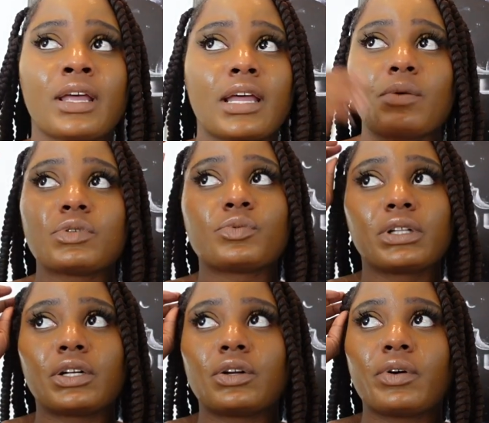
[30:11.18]
It was
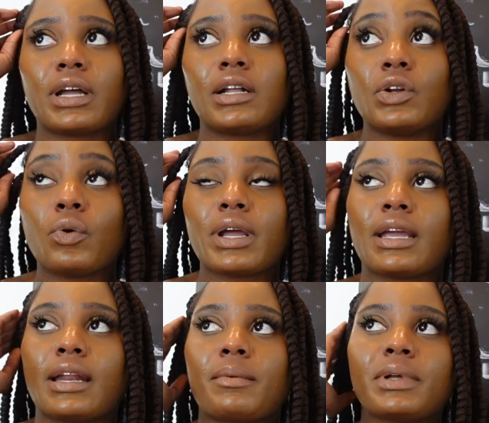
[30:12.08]
real annoying.
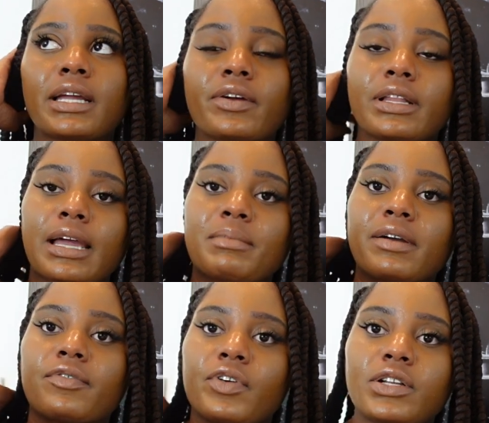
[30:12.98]
And I'm hearing like my
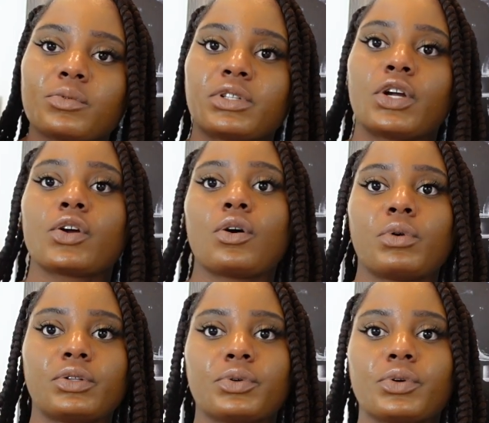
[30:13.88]
friends, what they're
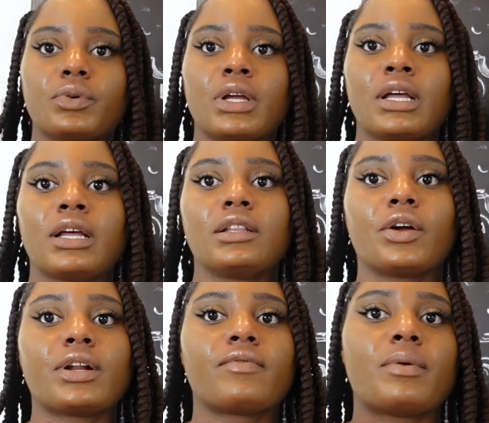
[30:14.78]
going through,
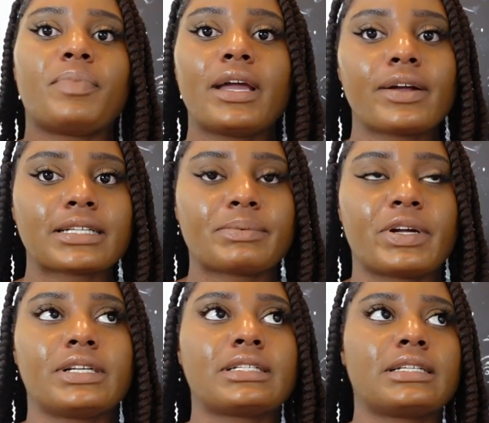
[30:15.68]
learning from their
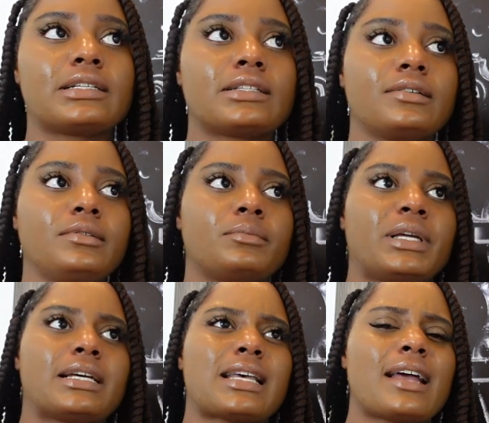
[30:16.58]
experiences,
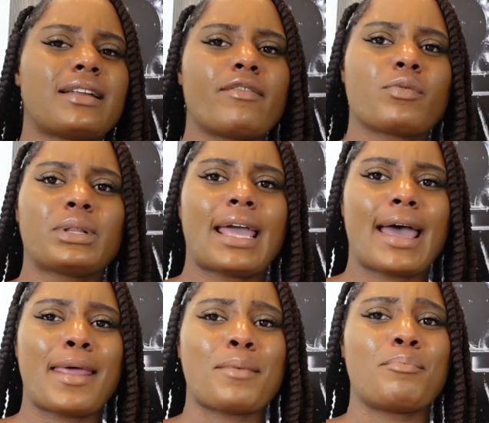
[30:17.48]
because I never really
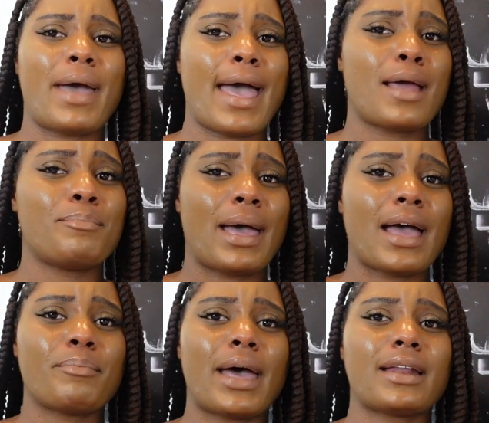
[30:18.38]
had a
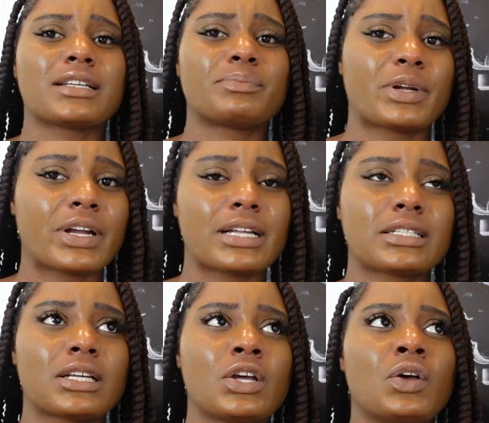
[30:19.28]
bad
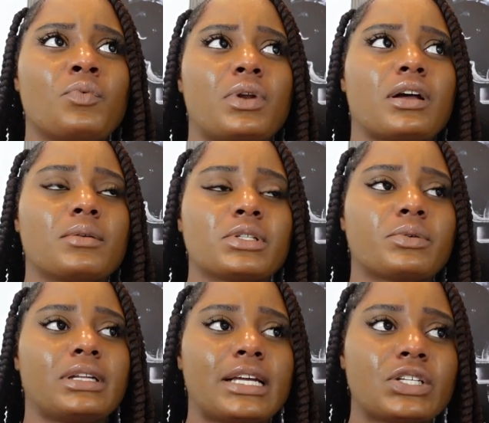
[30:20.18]
experience when it comes to
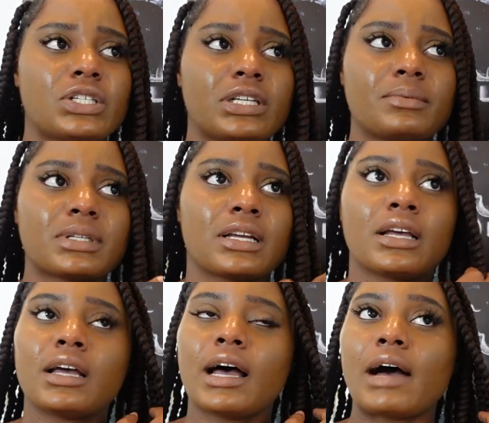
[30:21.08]
relationships.
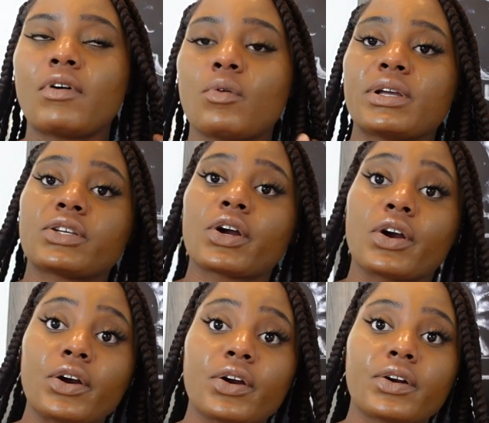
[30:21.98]
I've always
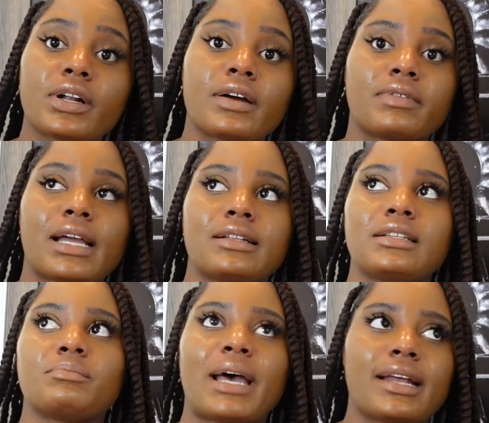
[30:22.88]
heard of like
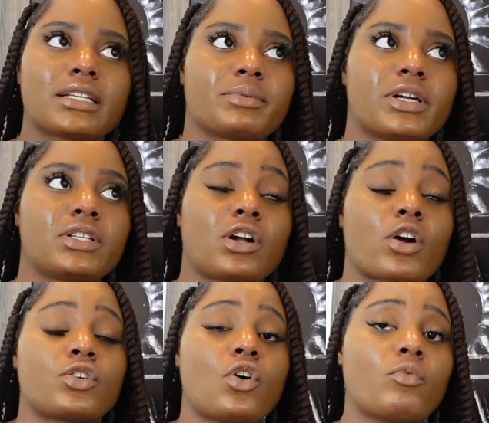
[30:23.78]
these bad experiences.
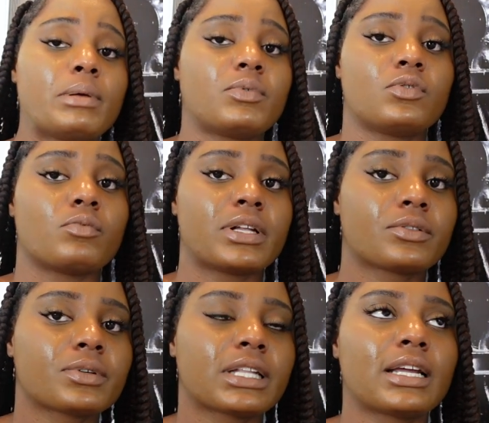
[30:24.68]
I know people who went
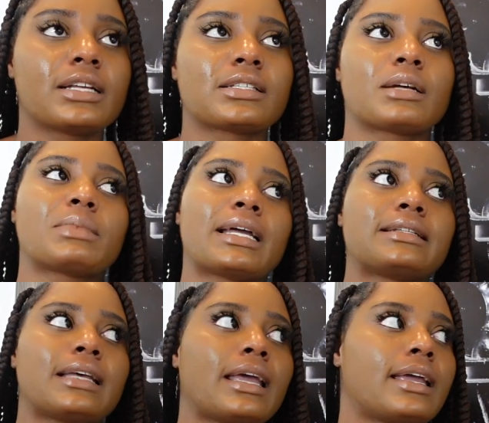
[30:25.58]
through things, and I'm
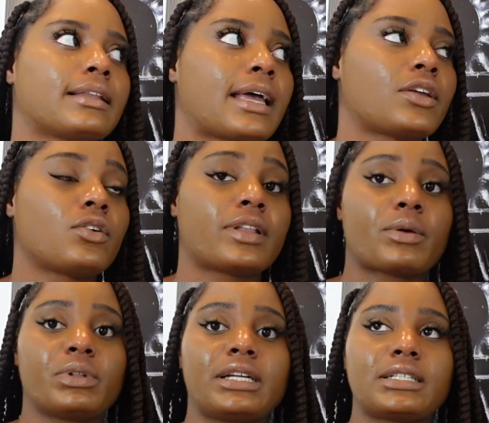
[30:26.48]
like, dang, like, you know, that
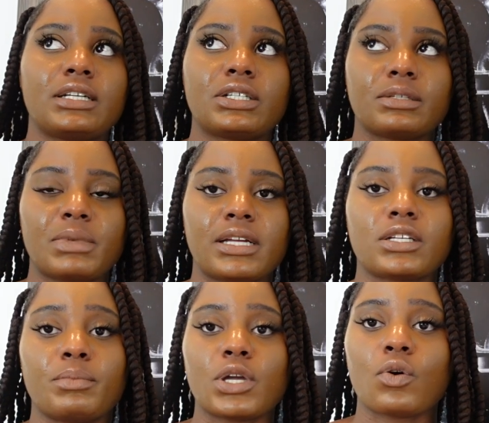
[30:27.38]
really teaches me
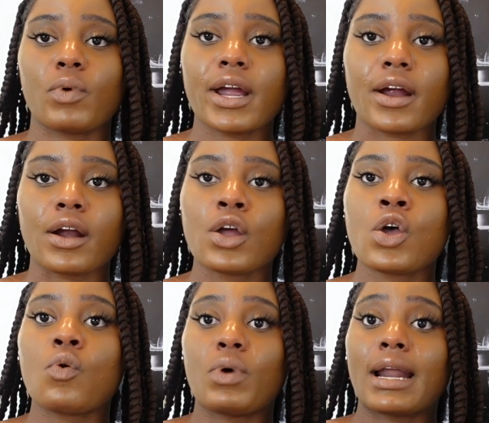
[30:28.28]
to be aware
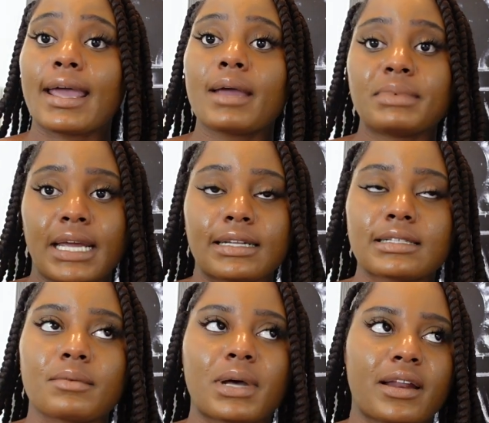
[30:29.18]
when I am dating
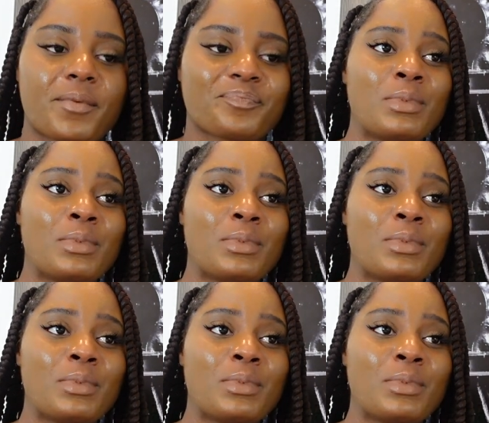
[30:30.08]
somebody.